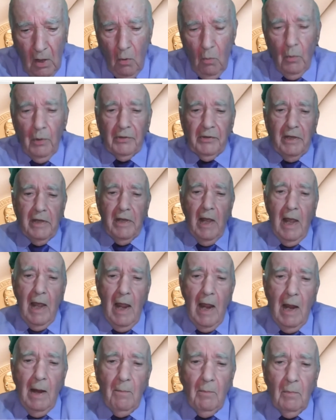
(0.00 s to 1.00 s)
with the
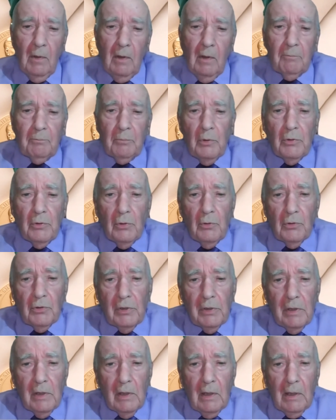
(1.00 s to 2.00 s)
aim of
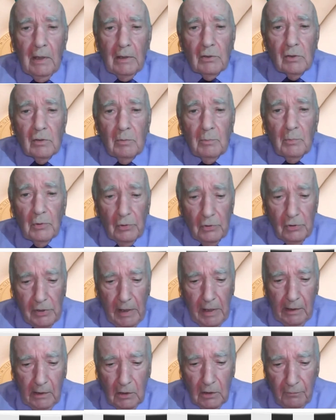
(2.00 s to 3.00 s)
producing customer
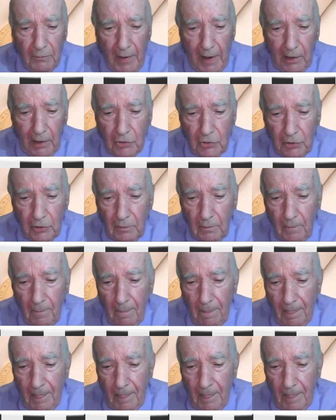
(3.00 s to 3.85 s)
satisfaction